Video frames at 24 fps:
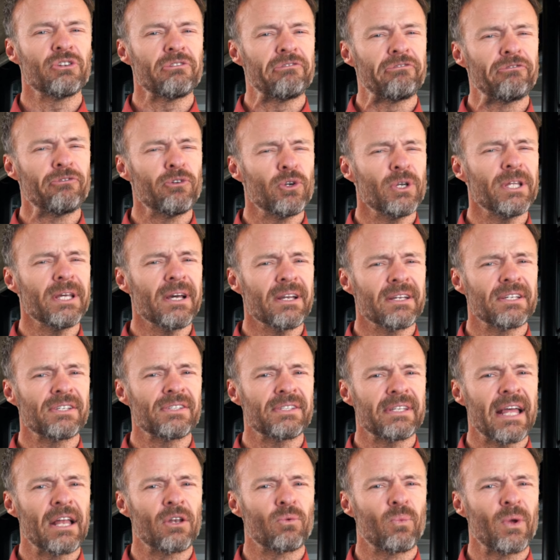to fully
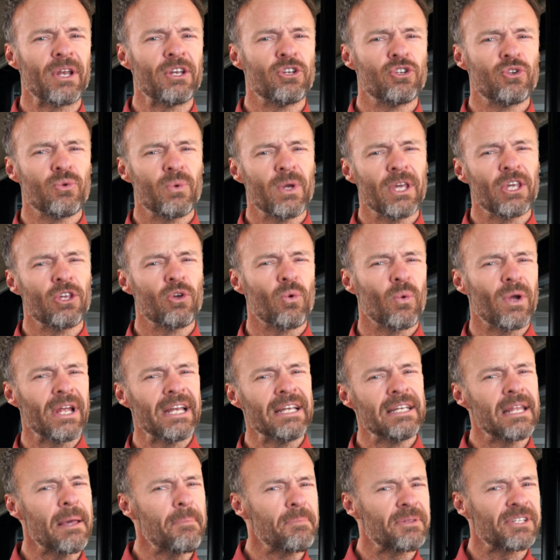understand when doing your
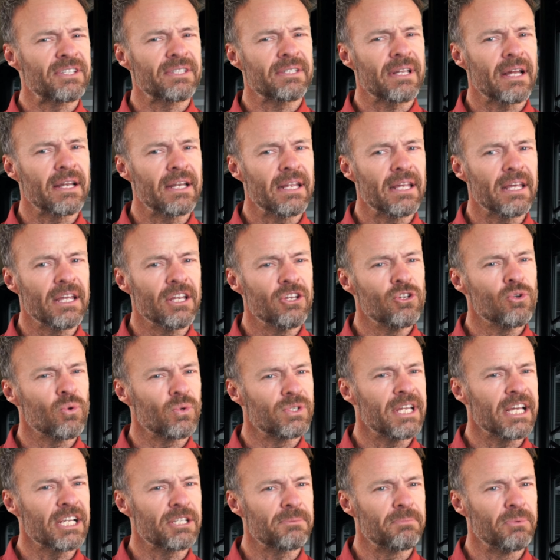in-depth study in your
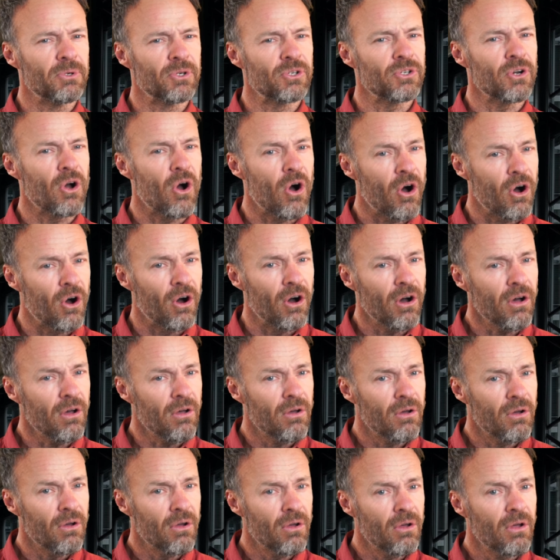textbook are
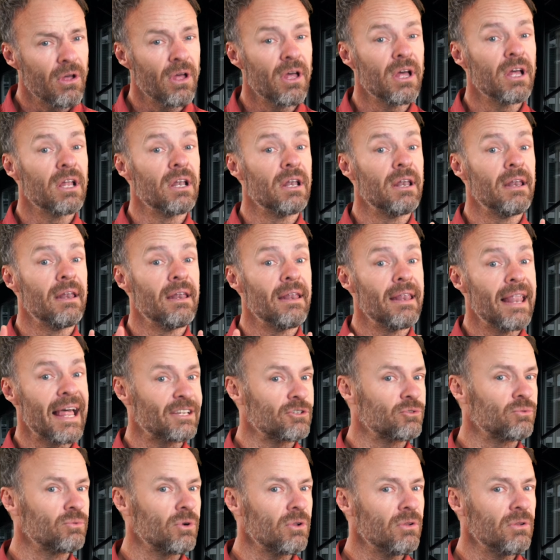
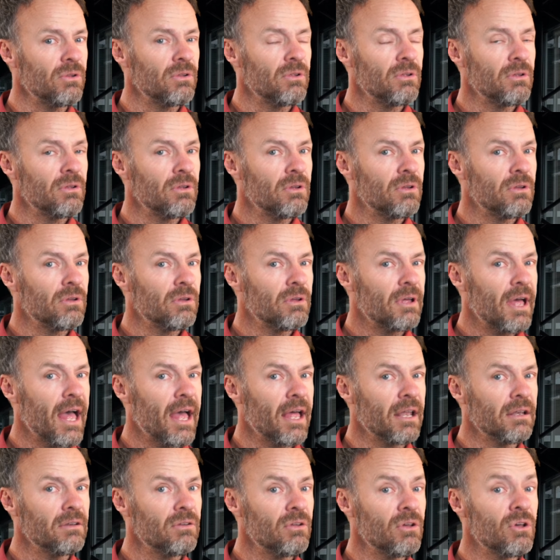lateral
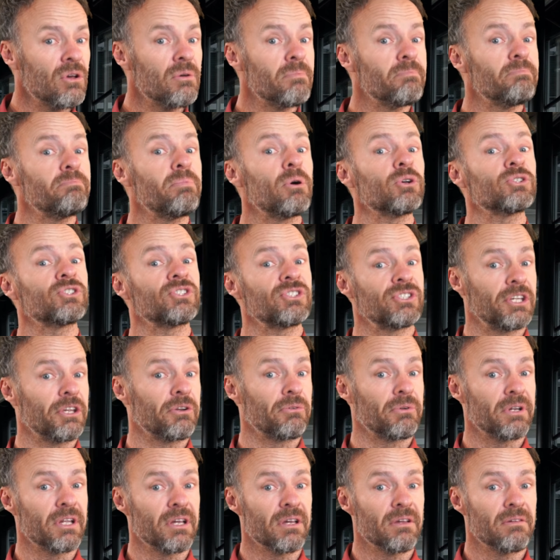and
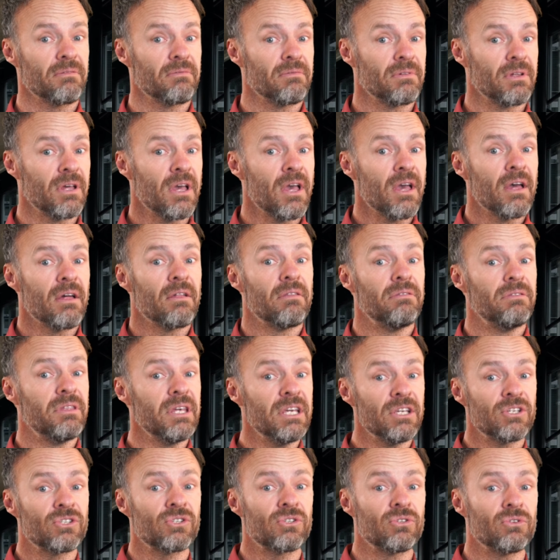posterior.
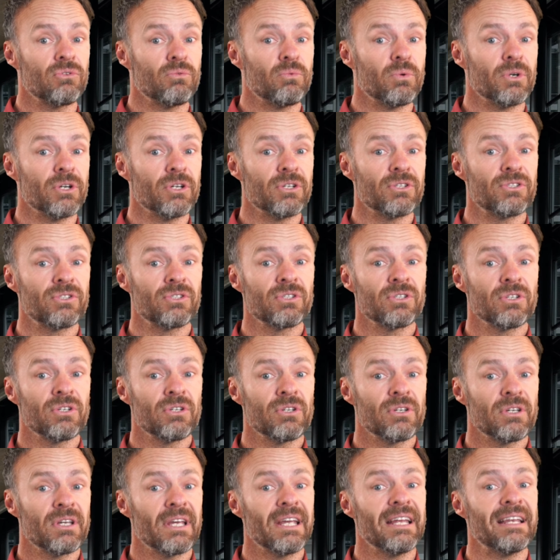These two words
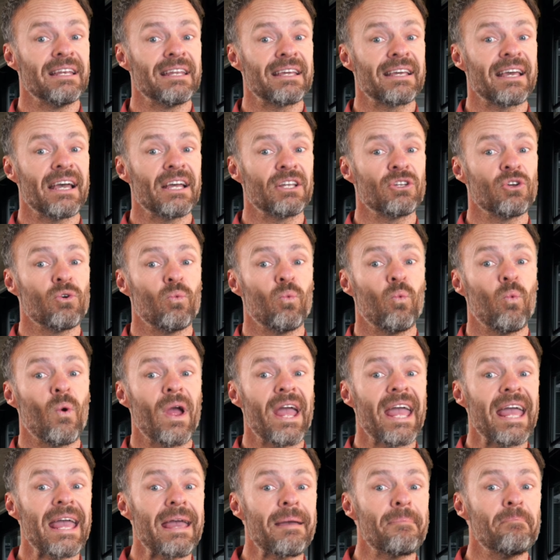indicate
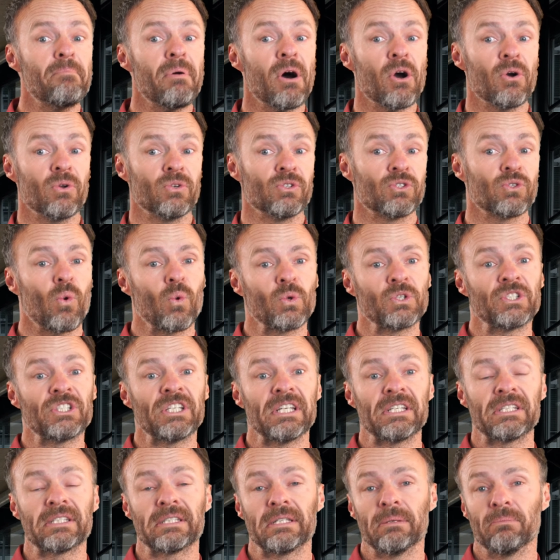where bones or
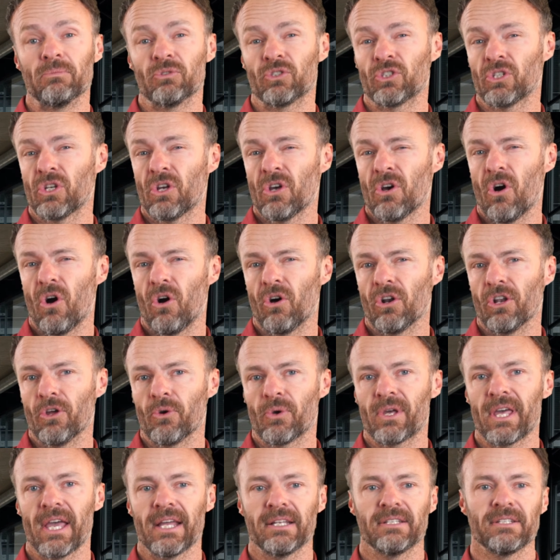systems are
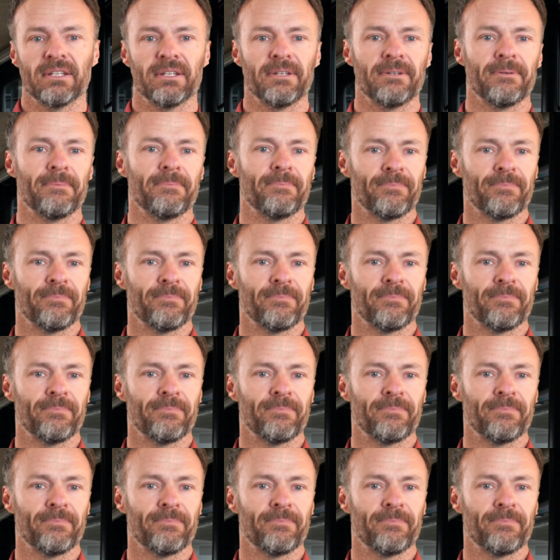located.